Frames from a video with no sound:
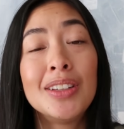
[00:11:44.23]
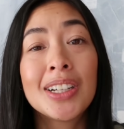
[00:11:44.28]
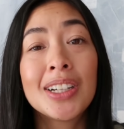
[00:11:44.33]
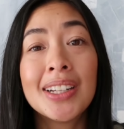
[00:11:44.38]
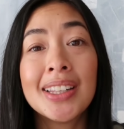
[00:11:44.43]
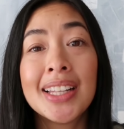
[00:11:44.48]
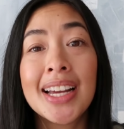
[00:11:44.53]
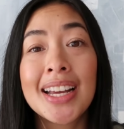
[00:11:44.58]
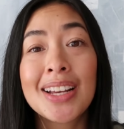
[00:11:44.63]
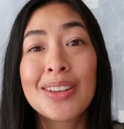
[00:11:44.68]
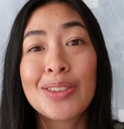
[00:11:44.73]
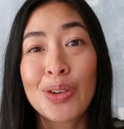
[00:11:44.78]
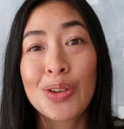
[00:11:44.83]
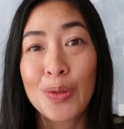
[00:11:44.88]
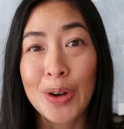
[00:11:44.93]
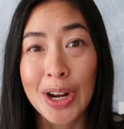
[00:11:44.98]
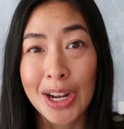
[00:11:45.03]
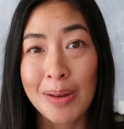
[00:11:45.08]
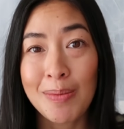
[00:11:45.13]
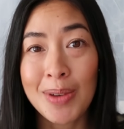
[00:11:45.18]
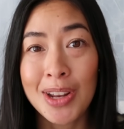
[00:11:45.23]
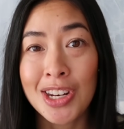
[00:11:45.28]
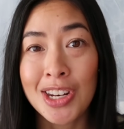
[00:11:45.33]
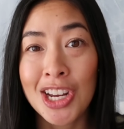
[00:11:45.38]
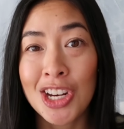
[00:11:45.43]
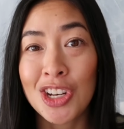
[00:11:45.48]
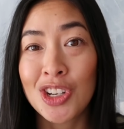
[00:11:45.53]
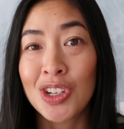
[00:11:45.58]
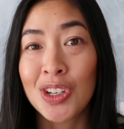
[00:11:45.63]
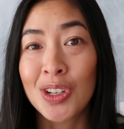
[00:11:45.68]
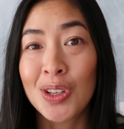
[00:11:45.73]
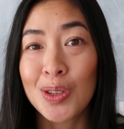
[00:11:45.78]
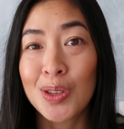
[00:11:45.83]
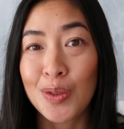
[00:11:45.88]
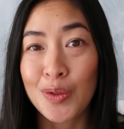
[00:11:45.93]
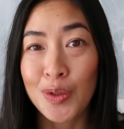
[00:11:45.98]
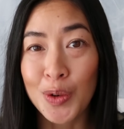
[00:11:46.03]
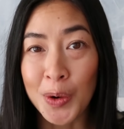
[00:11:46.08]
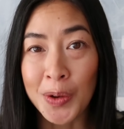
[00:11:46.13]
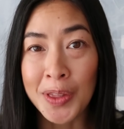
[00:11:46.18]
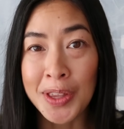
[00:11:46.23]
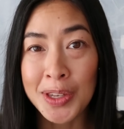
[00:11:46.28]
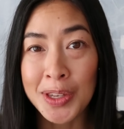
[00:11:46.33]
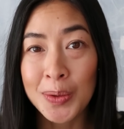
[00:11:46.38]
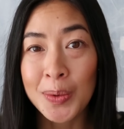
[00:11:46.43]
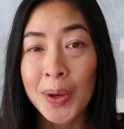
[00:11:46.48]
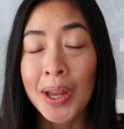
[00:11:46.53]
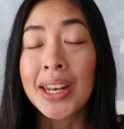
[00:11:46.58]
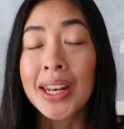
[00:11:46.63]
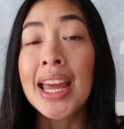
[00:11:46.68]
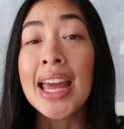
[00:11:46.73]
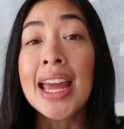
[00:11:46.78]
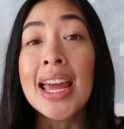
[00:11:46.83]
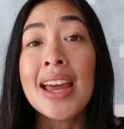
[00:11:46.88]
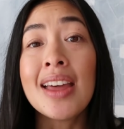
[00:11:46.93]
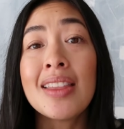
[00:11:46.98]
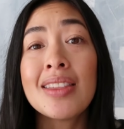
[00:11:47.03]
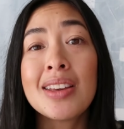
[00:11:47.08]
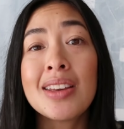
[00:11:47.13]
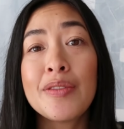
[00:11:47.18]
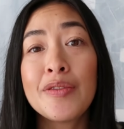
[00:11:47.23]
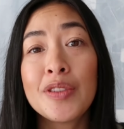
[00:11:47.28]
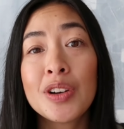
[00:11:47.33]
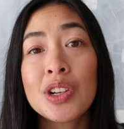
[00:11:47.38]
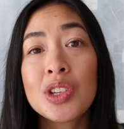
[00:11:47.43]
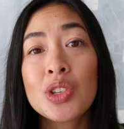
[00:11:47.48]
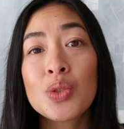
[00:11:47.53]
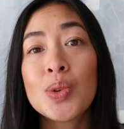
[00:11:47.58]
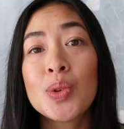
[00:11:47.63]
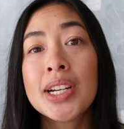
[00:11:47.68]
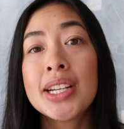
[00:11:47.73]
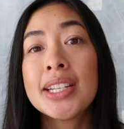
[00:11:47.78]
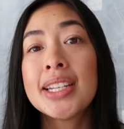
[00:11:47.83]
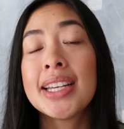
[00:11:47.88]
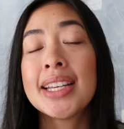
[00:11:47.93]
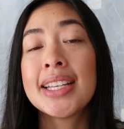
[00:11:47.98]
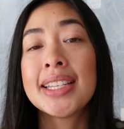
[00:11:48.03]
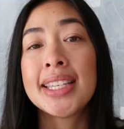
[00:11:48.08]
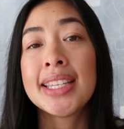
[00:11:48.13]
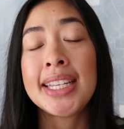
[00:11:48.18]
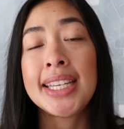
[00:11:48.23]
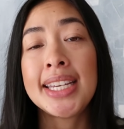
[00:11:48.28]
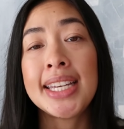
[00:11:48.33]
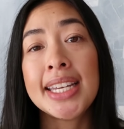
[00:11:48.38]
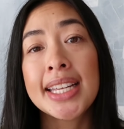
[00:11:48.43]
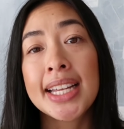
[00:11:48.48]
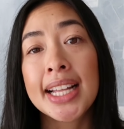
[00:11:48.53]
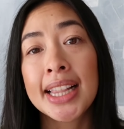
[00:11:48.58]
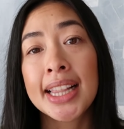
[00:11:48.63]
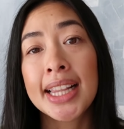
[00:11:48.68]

of lookalikes or recommendations for this one. The first one is the